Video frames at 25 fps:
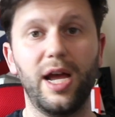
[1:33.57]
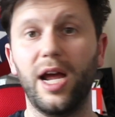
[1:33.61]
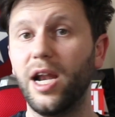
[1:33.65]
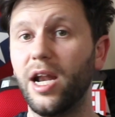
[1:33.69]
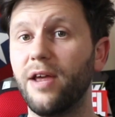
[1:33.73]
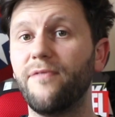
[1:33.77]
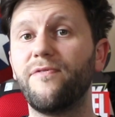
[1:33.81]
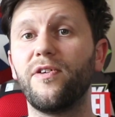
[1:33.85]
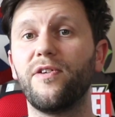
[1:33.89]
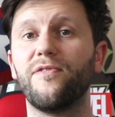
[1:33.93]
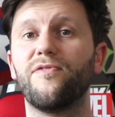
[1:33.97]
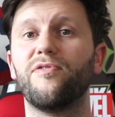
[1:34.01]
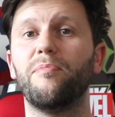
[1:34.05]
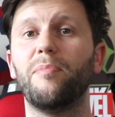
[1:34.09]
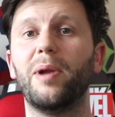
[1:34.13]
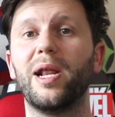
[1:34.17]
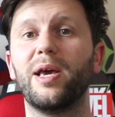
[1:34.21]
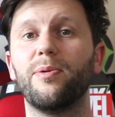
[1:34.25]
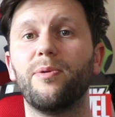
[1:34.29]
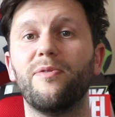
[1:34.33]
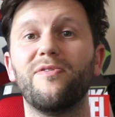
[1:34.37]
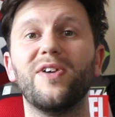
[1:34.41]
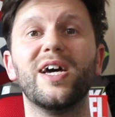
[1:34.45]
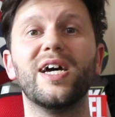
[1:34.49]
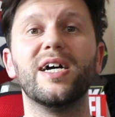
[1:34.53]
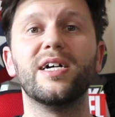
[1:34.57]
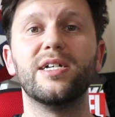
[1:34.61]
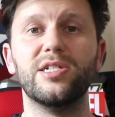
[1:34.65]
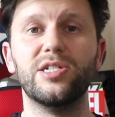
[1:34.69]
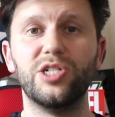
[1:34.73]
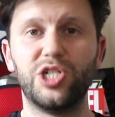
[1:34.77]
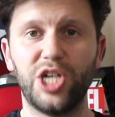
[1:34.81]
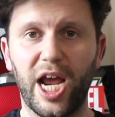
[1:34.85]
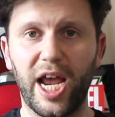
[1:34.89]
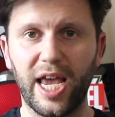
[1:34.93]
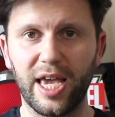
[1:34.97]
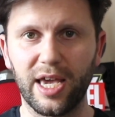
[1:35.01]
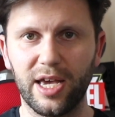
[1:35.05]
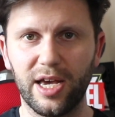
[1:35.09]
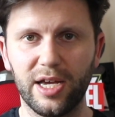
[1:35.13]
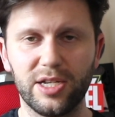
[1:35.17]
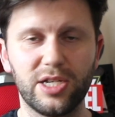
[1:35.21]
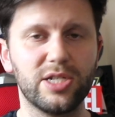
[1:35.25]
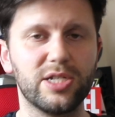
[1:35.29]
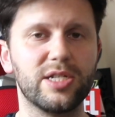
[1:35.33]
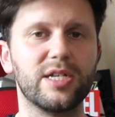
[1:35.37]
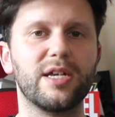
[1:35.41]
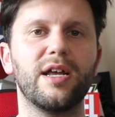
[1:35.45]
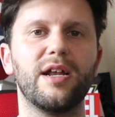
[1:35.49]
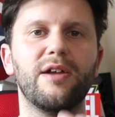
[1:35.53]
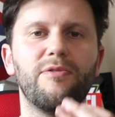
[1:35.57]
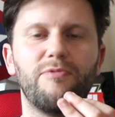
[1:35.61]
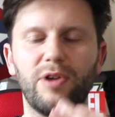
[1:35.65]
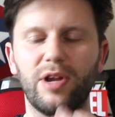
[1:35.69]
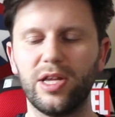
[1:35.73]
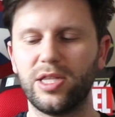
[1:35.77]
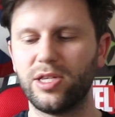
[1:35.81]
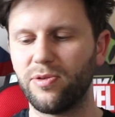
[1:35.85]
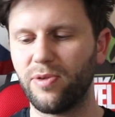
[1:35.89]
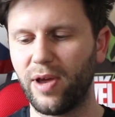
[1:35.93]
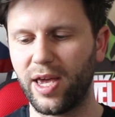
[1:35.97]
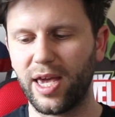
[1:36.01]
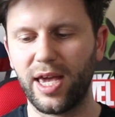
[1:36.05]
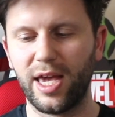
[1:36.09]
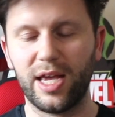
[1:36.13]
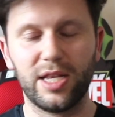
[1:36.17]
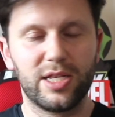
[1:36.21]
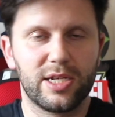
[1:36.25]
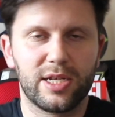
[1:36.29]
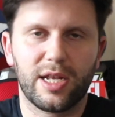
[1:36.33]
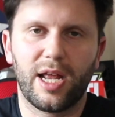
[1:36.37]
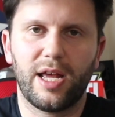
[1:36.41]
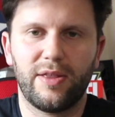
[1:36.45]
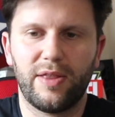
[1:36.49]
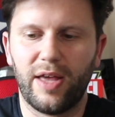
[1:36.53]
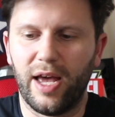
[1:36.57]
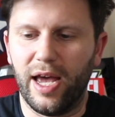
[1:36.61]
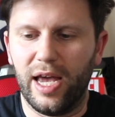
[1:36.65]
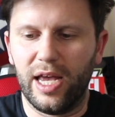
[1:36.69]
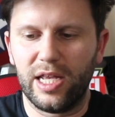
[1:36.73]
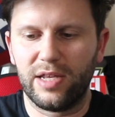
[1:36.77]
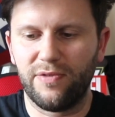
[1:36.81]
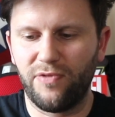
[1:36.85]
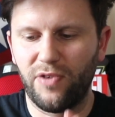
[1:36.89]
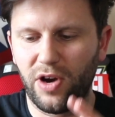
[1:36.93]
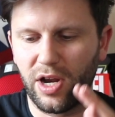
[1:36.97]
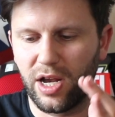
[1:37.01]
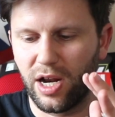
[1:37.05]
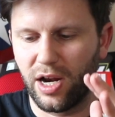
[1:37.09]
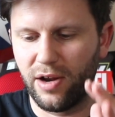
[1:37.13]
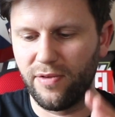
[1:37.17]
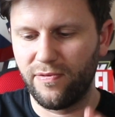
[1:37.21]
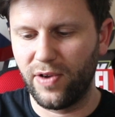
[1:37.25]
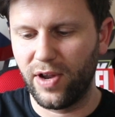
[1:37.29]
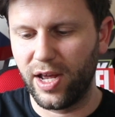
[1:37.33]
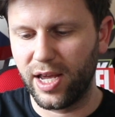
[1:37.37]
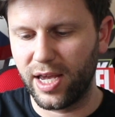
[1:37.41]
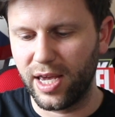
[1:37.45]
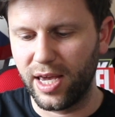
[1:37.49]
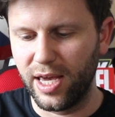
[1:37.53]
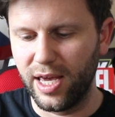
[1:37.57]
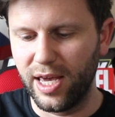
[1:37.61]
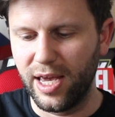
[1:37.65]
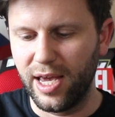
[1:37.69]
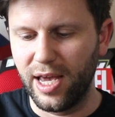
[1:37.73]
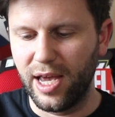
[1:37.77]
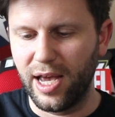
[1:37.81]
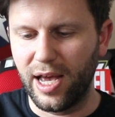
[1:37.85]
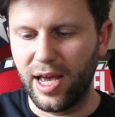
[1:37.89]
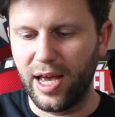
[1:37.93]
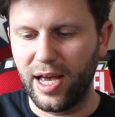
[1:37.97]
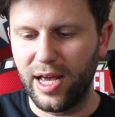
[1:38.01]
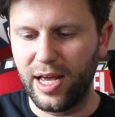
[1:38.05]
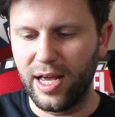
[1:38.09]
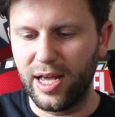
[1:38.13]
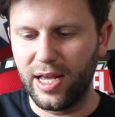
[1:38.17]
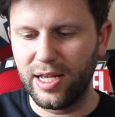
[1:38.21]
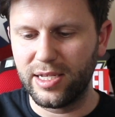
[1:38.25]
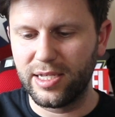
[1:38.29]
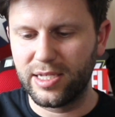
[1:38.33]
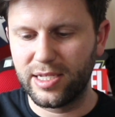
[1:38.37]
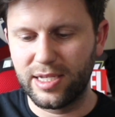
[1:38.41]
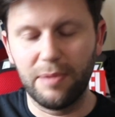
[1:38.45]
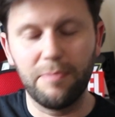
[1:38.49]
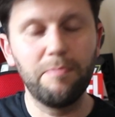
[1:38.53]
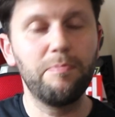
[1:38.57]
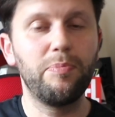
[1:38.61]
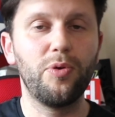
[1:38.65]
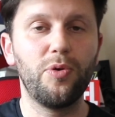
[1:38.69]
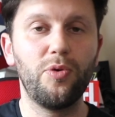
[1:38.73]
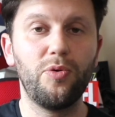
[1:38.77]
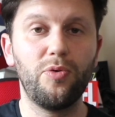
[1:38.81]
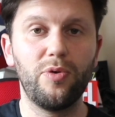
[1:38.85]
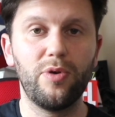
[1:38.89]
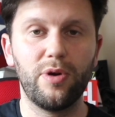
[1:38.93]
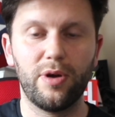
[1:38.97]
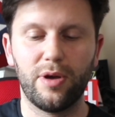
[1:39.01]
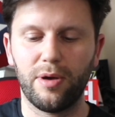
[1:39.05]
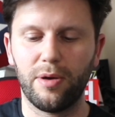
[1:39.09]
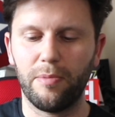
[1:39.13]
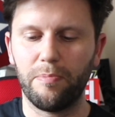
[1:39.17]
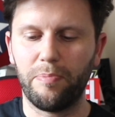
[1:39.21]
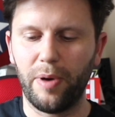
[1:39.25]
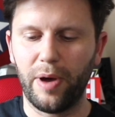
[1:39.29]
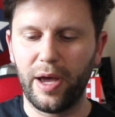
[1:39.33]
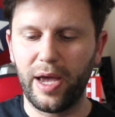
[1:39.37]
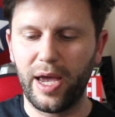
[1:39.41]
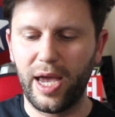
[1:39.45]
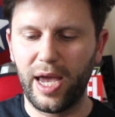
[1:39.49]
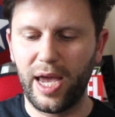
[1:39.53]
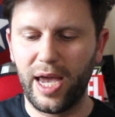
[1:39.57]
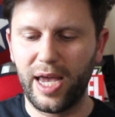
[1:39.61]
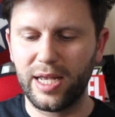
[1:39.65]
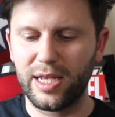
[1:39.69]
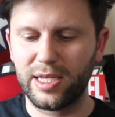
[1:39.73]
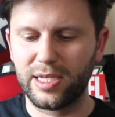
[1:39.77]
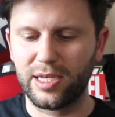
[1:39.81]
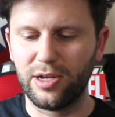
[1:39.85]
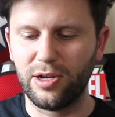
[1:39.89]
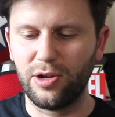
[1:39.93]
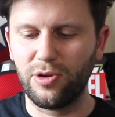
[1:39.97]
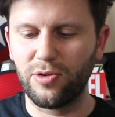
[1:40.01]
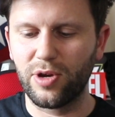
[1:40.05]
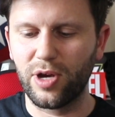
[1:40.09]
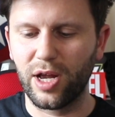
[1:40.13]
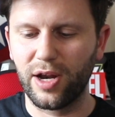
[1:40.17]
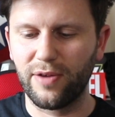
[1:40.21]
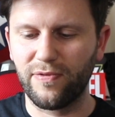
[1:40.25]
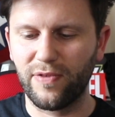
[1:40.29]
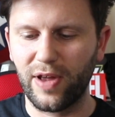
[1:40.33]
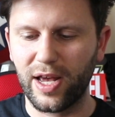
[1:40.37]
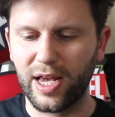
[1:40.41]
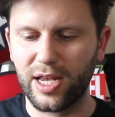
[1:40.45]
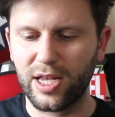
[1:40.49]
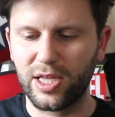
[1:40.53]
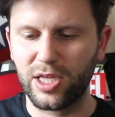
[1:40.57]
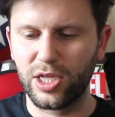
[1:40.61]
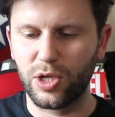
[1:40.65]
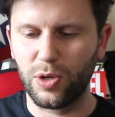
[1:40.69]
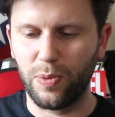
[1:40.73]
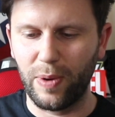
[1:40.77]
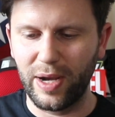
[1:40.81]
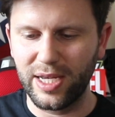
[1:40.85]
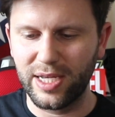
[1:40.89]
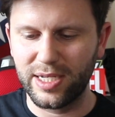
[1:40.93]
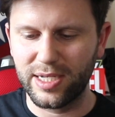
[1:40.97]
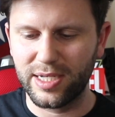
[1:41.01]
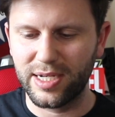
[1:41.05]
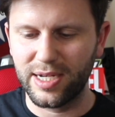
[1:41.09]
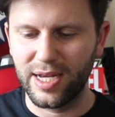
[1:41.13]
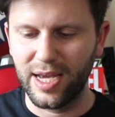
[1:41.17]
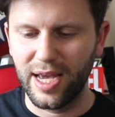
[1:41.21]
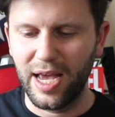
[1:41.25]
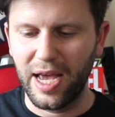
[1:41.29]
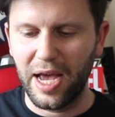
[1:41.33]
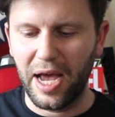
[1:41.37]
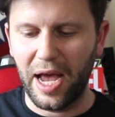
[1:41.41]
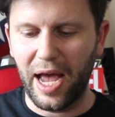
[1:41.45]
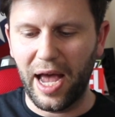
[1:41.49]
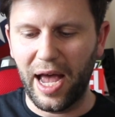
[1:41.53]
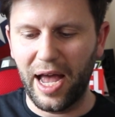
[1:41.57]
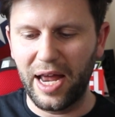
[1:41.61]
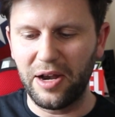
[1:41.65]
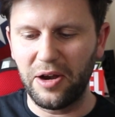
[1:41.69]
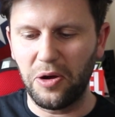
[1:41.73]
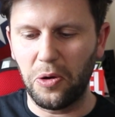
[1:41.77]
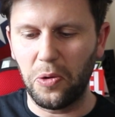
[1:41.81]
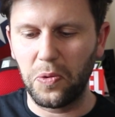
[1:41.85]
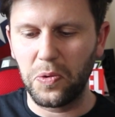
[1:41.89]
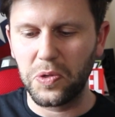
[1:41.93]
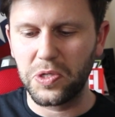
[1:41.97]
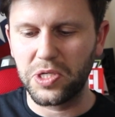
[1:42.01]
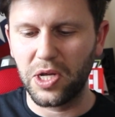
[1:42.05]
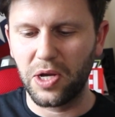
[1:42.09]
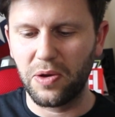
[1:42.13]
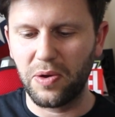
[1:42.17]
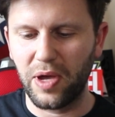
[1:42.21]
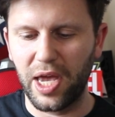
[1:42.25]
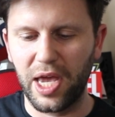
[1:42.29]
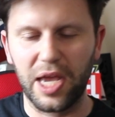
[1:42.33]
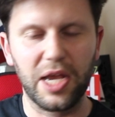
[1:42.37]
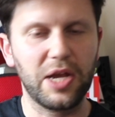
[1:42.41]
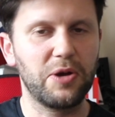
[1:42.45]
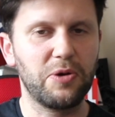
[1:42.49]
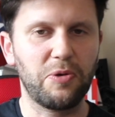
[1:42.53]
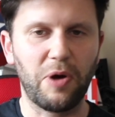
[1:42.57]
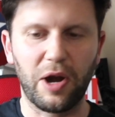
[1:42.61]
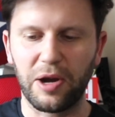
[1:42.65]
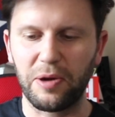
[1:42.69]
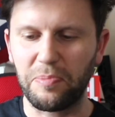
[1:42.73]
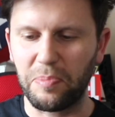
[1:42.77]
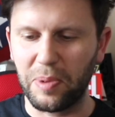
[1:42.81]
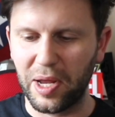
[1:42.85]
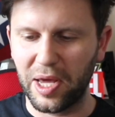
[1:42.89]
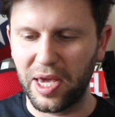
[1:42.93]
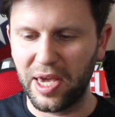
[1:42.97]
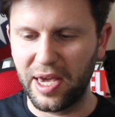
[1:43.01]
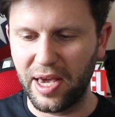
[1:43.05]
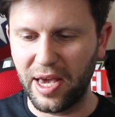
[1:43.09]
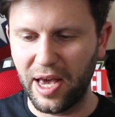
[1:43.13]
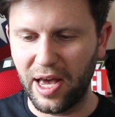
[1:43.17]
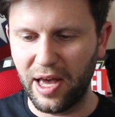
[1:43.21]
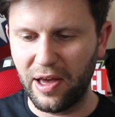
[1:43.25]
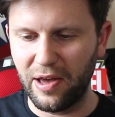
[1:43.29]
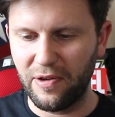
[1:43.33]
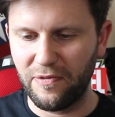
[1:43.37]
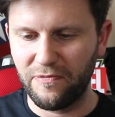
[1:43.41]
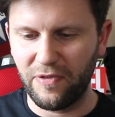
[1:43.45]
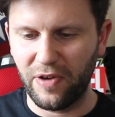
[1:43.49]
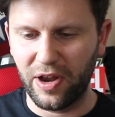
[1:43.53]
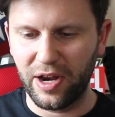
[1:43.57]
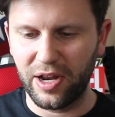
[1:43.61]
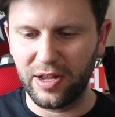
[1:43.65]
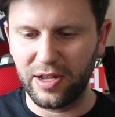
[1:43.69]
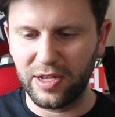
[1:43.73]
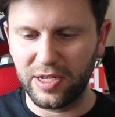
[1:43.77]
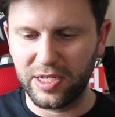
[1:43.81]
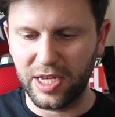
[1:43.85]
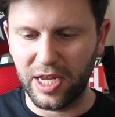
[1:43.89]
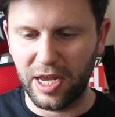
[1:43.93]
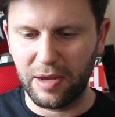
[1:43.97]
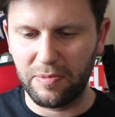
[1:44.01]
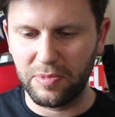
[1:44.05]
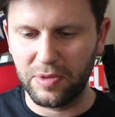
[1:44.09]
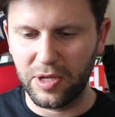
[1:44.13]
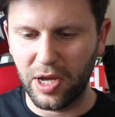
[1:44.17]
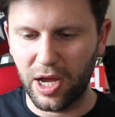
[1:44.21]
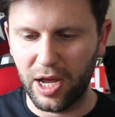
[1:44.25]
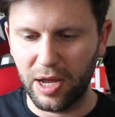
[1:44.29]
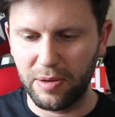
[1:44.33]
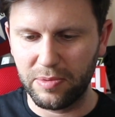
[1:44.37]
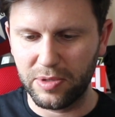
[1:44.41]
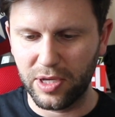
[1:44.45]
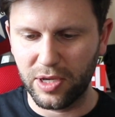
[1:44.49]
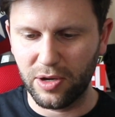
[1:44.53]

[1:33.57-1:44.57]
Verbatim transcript: And if you're familiar with Jenga, just going to reiterate, it's like that. It's a very kind of like uh, simple, but it's a new kind of like twist and also incredibly uh, fun at the same time.